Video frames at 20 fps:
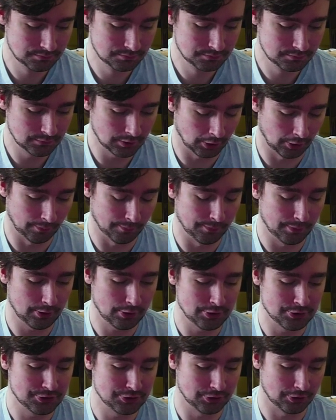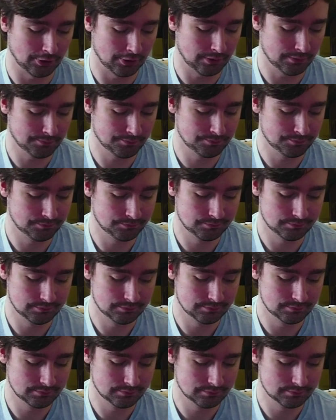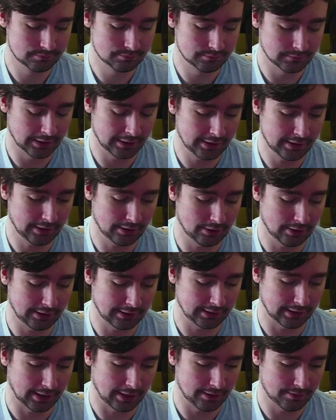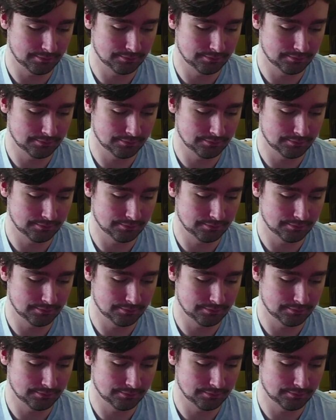or bird shirt, anything like that,